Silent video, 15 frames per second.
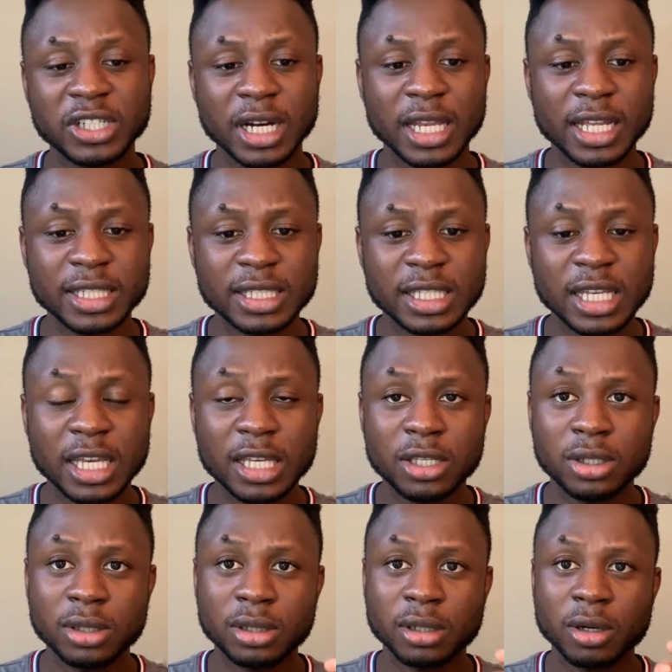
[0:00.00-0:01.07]
Let's say
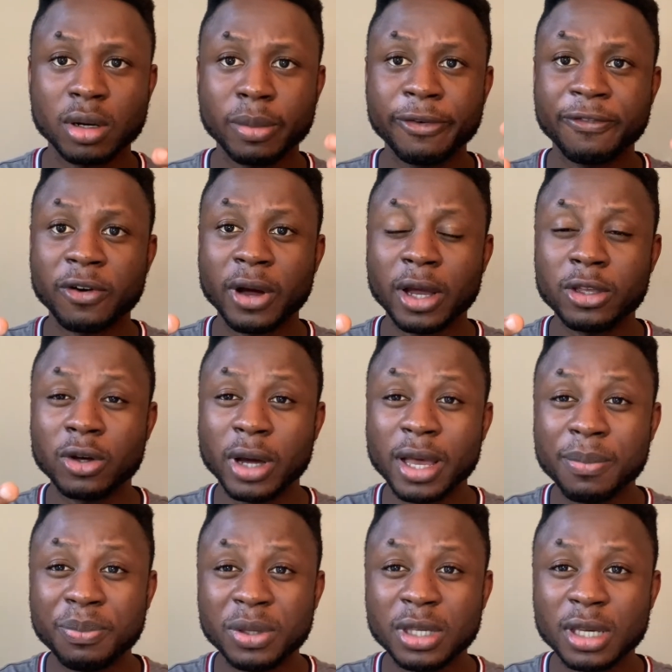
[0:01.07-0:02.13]
you're coming for your
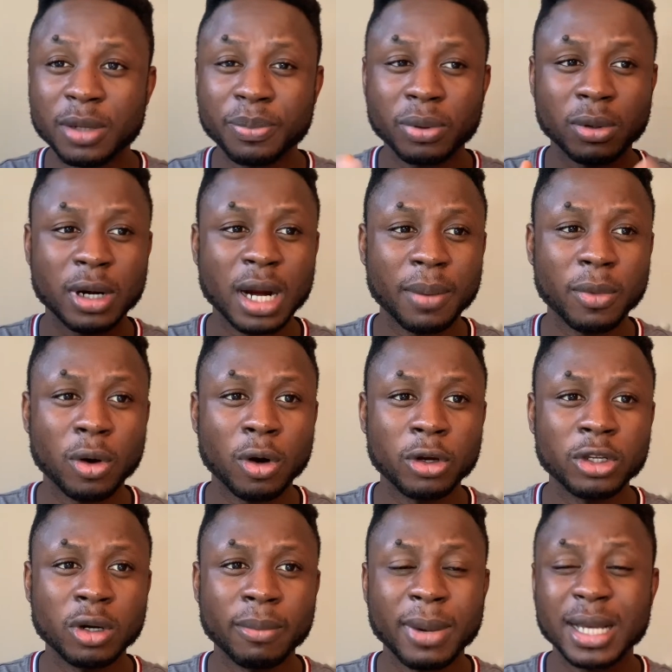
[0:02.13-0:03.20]
MBA program or
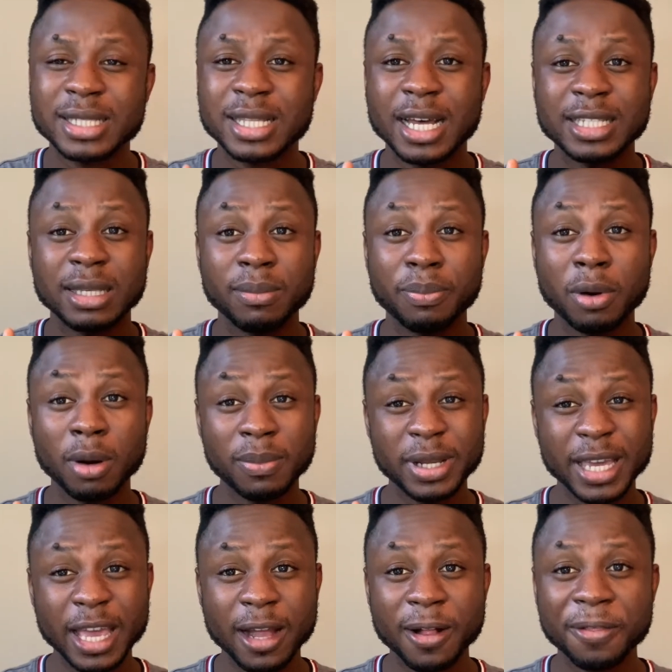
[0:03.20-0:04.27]
your master's in public
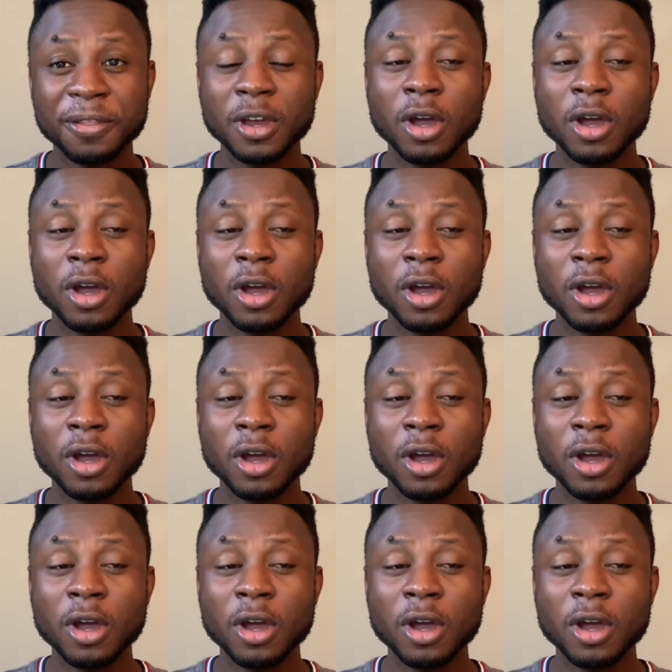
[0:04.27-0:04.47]
health